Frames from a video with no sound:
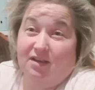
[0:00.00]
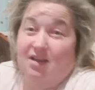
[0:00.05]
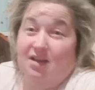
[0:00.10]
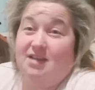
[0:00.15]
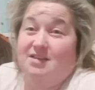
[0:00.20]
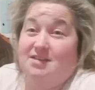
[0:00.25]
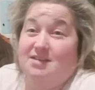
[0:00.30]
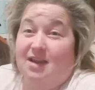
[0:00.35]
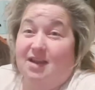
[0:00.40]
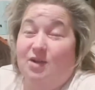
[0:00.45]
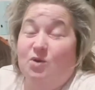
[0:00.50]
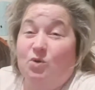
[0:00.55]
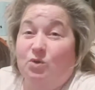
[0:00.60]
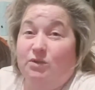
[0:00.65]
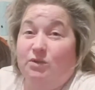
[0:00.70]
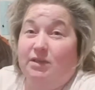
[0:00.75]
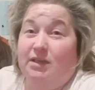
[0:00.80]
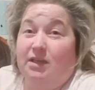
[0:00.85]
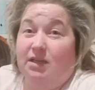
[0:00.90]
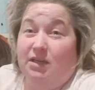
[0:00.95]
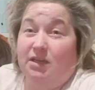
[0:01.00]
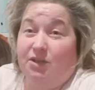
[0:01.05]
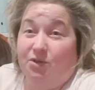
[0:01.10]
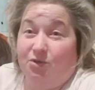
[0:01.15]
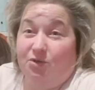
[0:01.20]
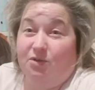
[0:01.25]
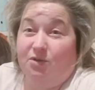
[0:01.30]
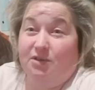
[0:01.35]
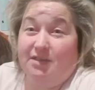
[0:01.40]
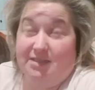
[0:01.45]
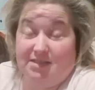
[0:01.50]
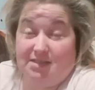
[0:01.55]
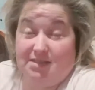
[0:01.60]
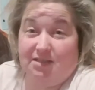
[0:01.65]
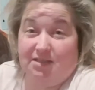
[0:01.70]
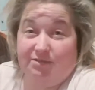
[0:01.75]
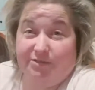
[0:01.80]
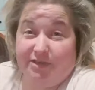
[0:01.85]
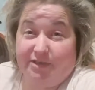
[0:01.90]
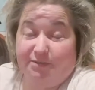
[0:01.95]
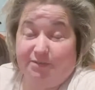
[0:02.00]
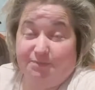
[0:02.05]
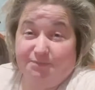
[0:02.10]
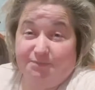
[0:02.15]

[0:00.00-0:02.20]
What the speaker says: as they called it, cure hysteria.